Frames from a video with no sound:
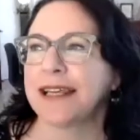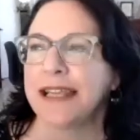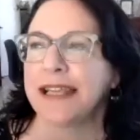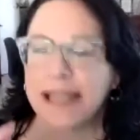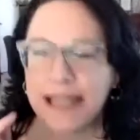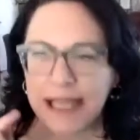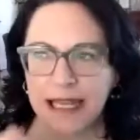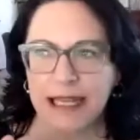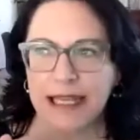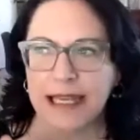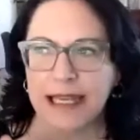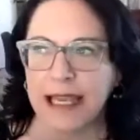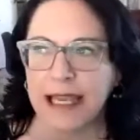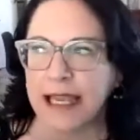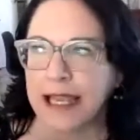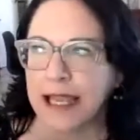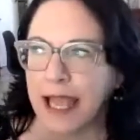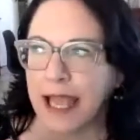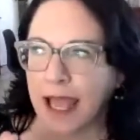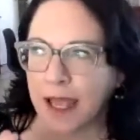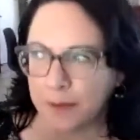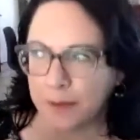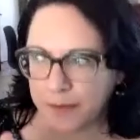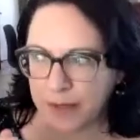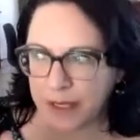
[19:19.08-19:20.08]
yelling
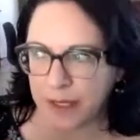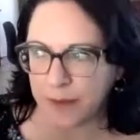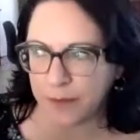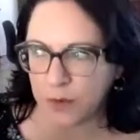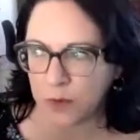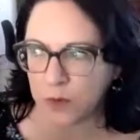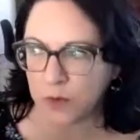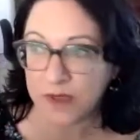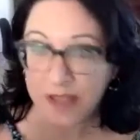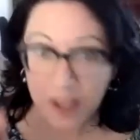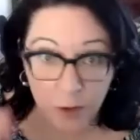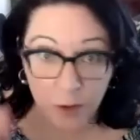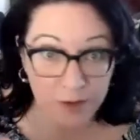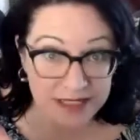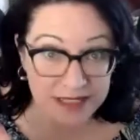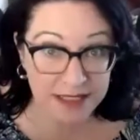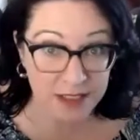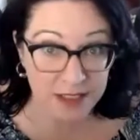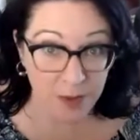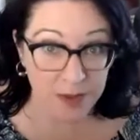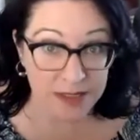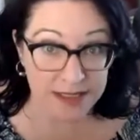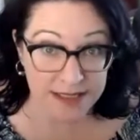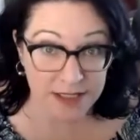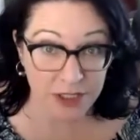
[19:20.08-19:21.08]
at people there is
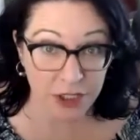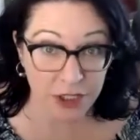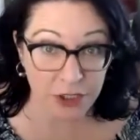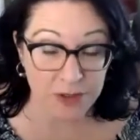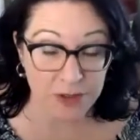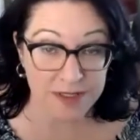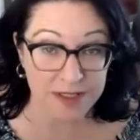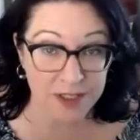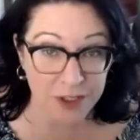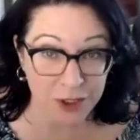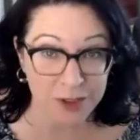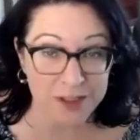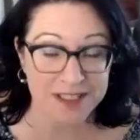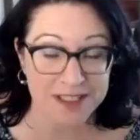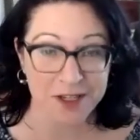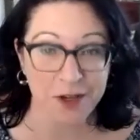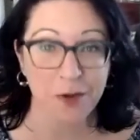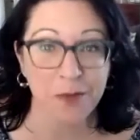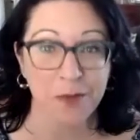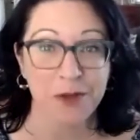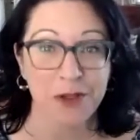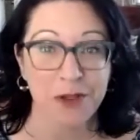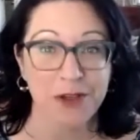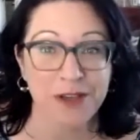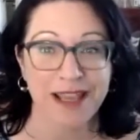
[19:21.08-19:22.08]
no excuse don't tell
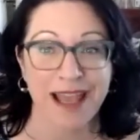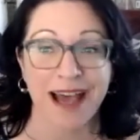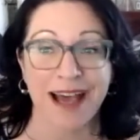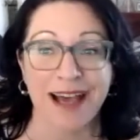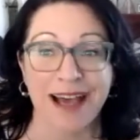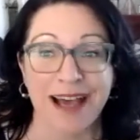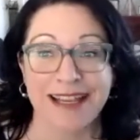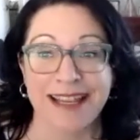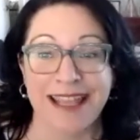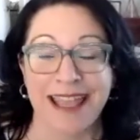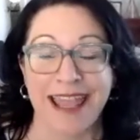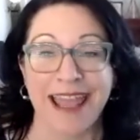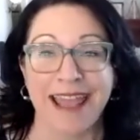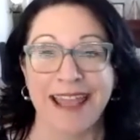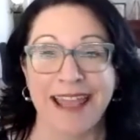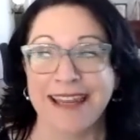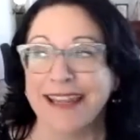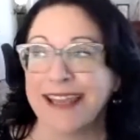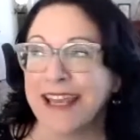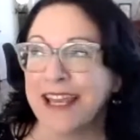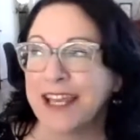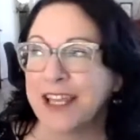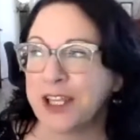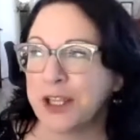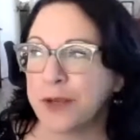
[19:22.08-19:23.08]
me you can't get
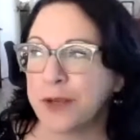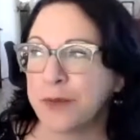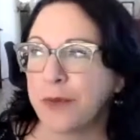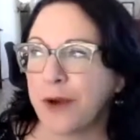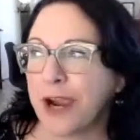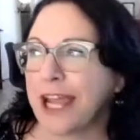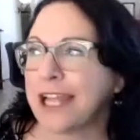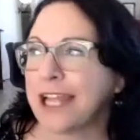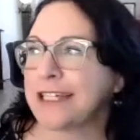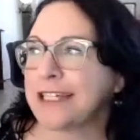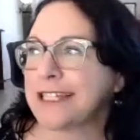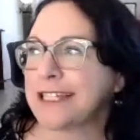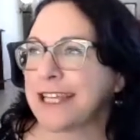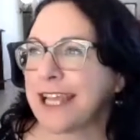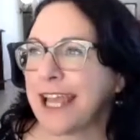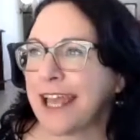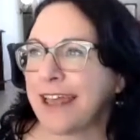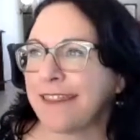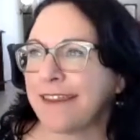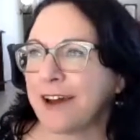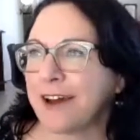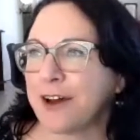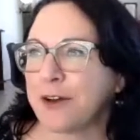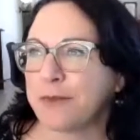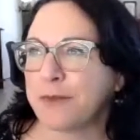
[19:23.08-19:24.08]
your brand
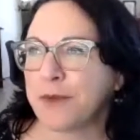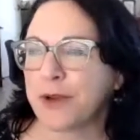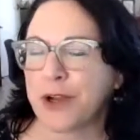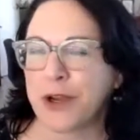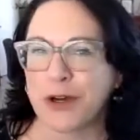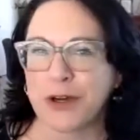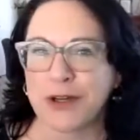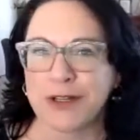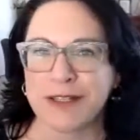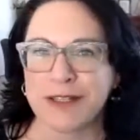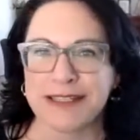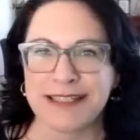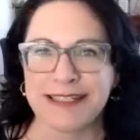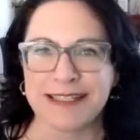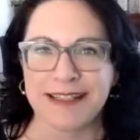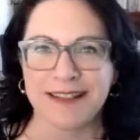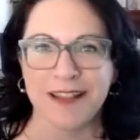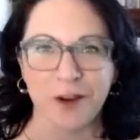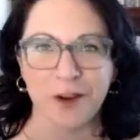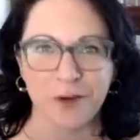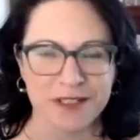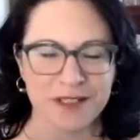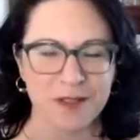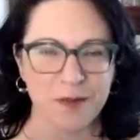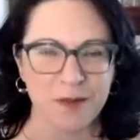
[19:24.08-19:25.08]
together because
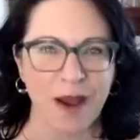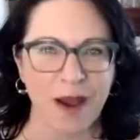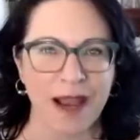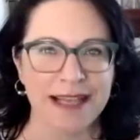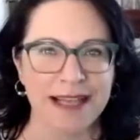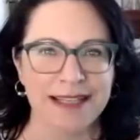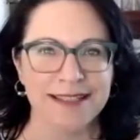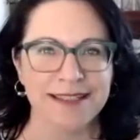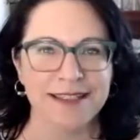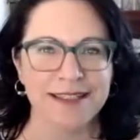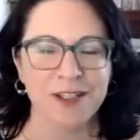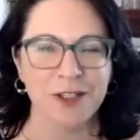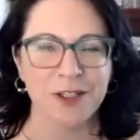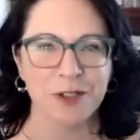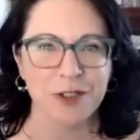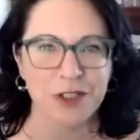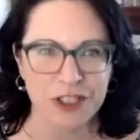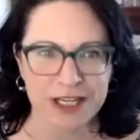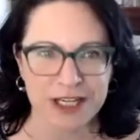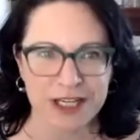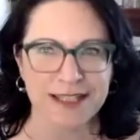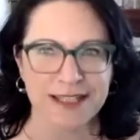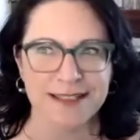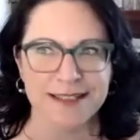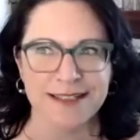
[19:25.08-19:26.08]
there is ways you're
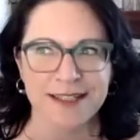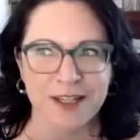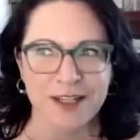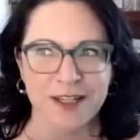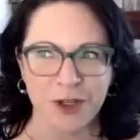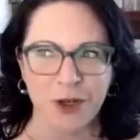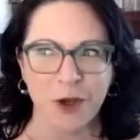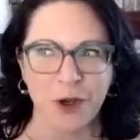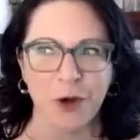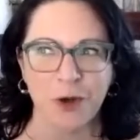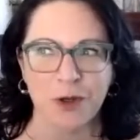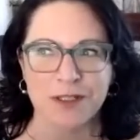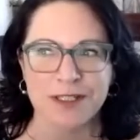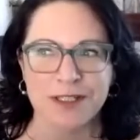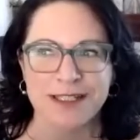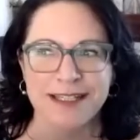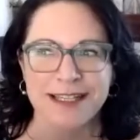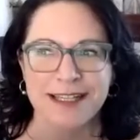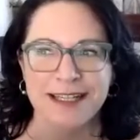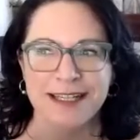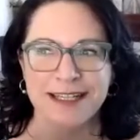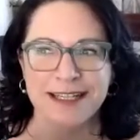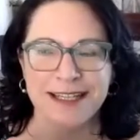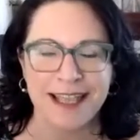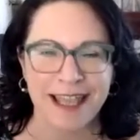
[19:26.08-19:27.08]
just not
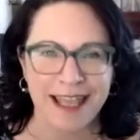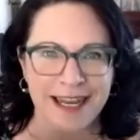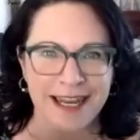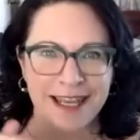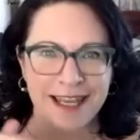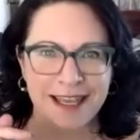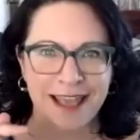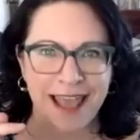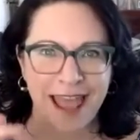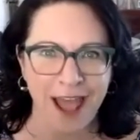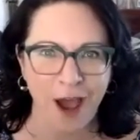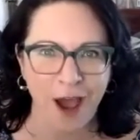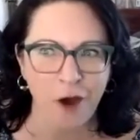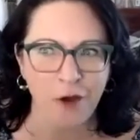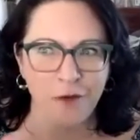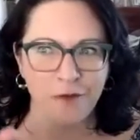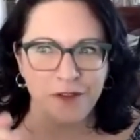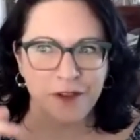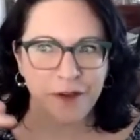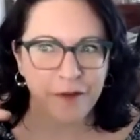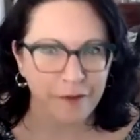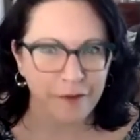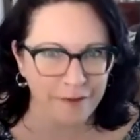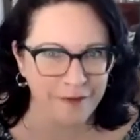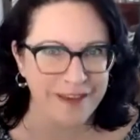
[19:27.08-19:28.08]
getting over
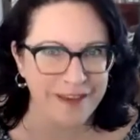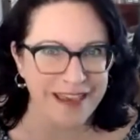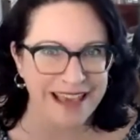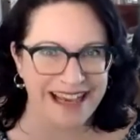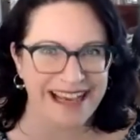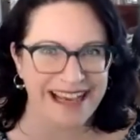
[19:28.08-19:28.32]
your fear